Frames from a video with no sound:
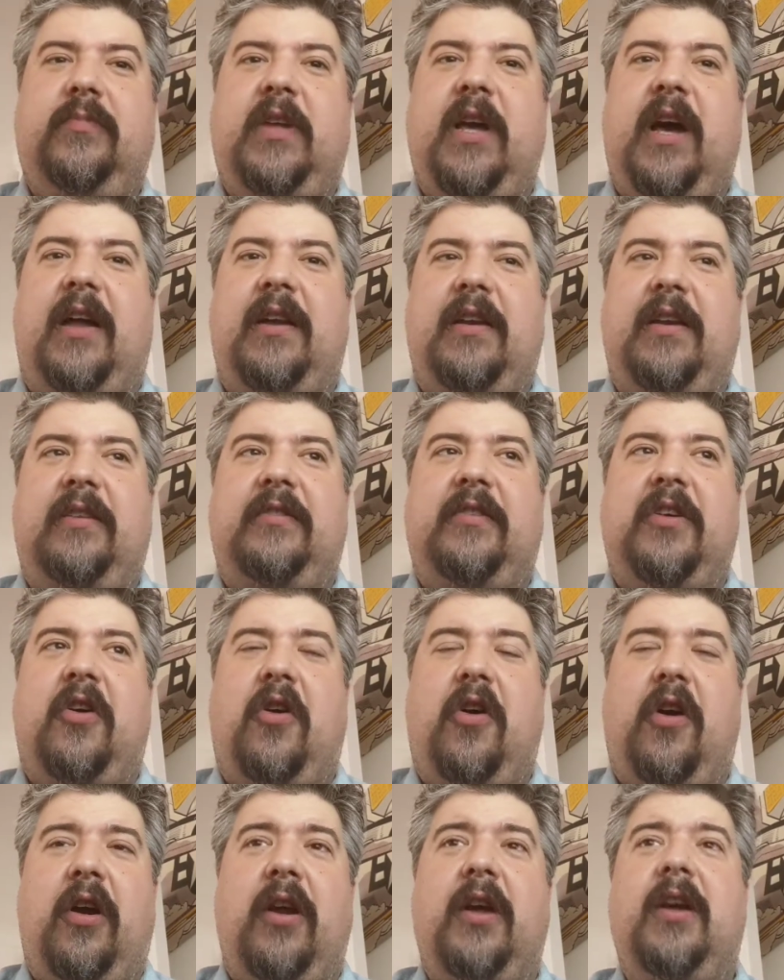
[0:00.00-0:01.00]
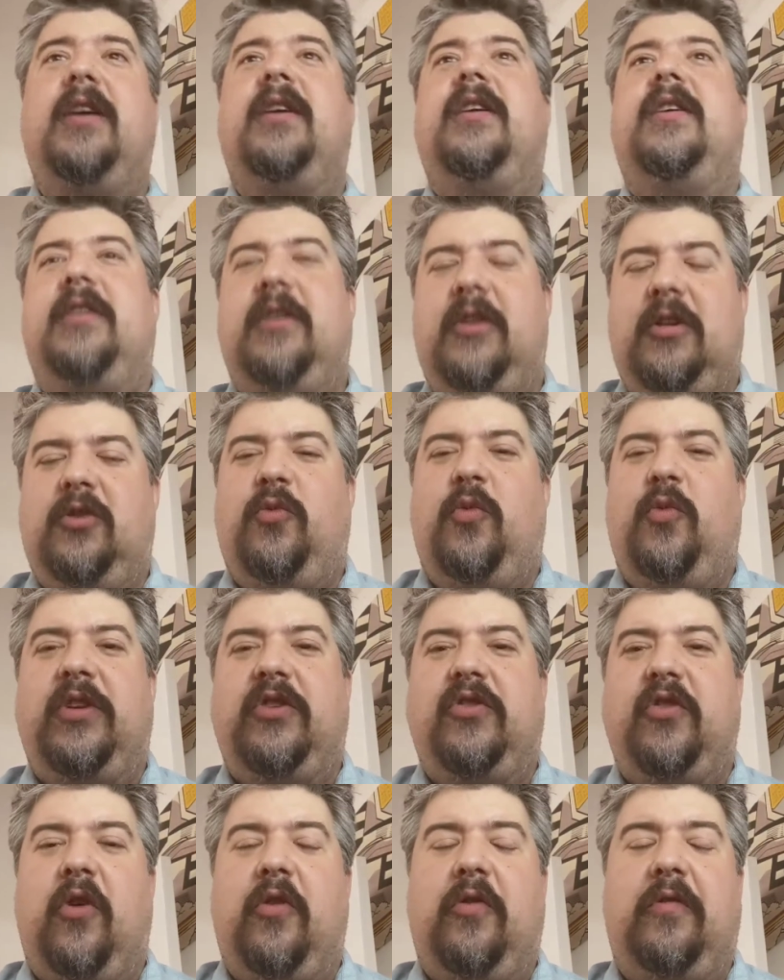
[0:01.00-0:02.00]
got in his car, we
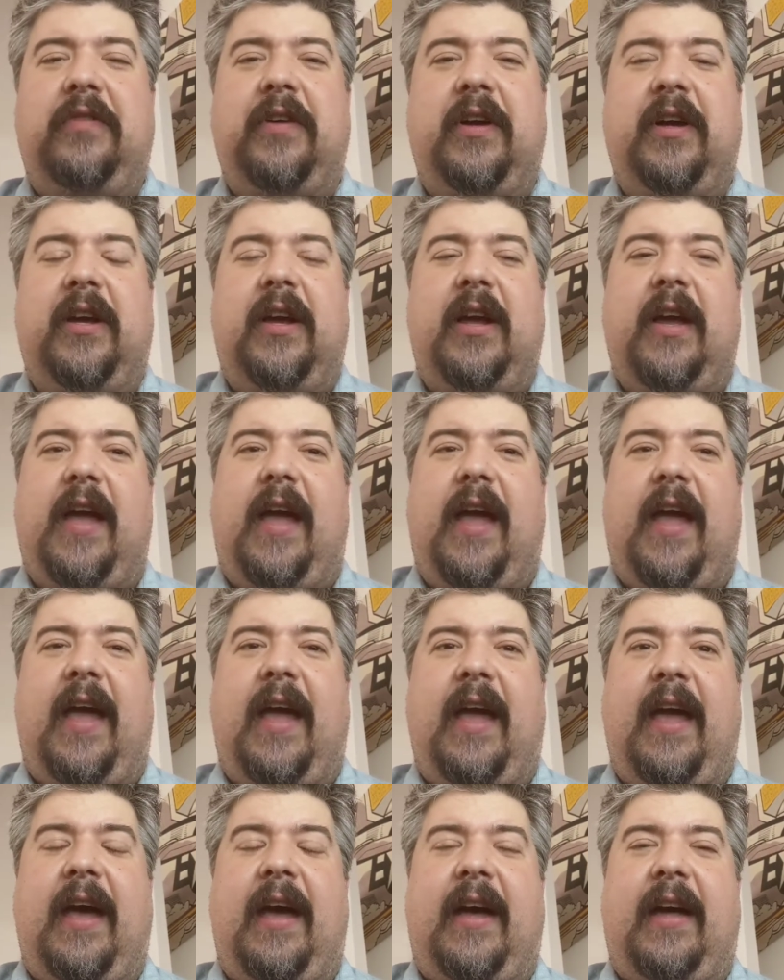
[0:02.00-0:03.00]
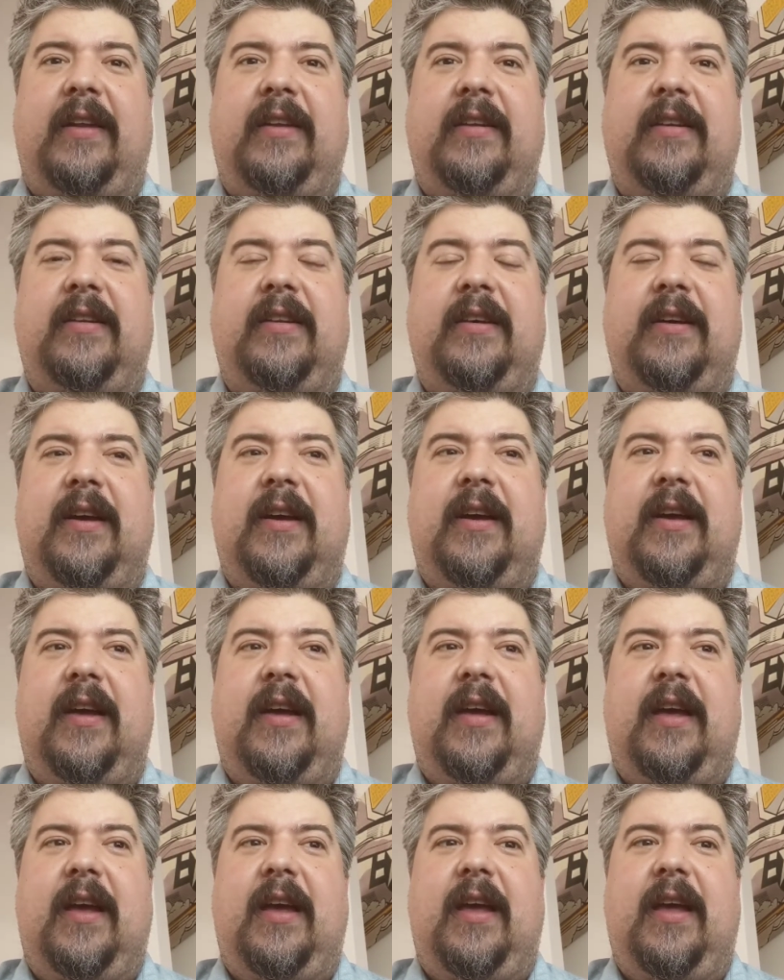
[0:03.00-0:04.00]
drove. And
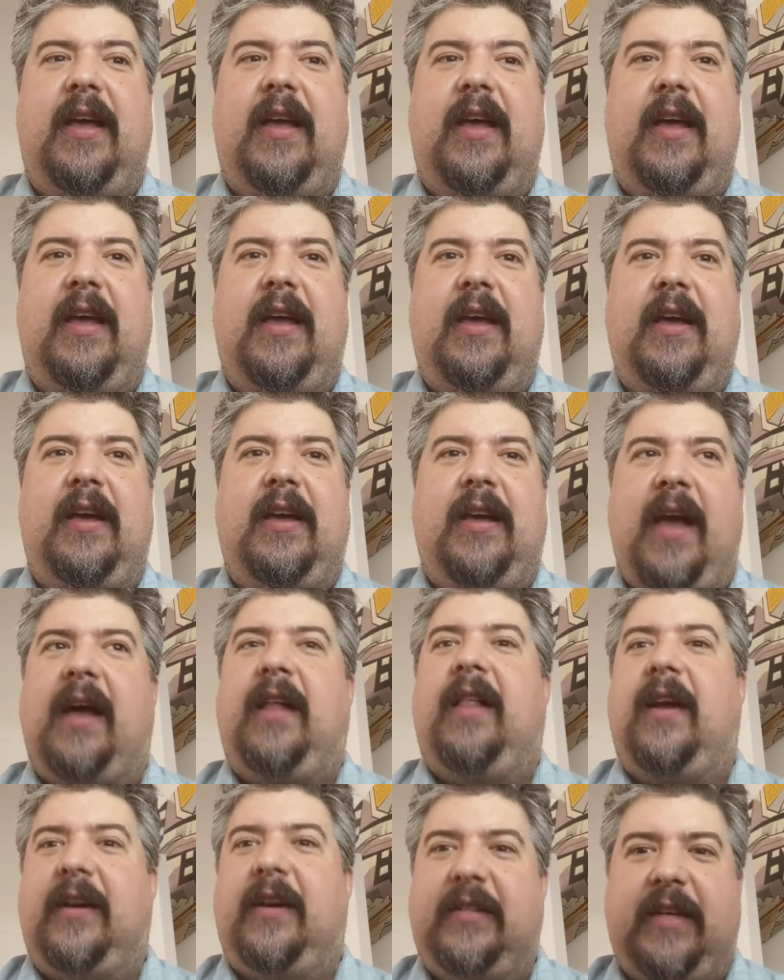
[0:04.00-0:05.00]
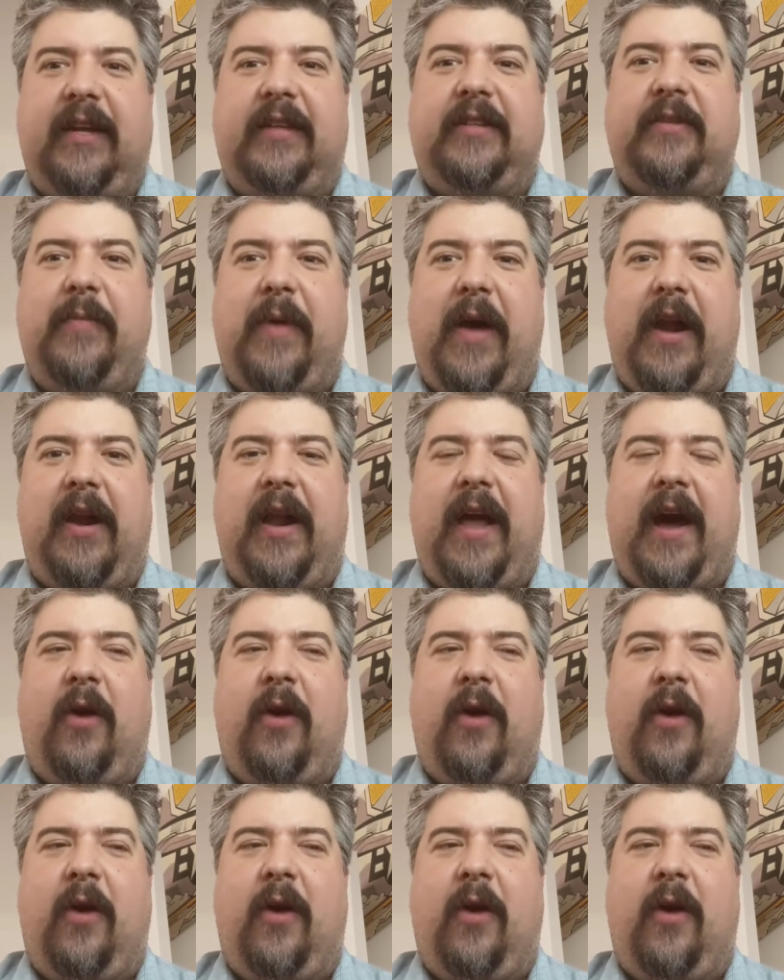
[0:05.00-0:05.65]
yeah, like I said, it's about an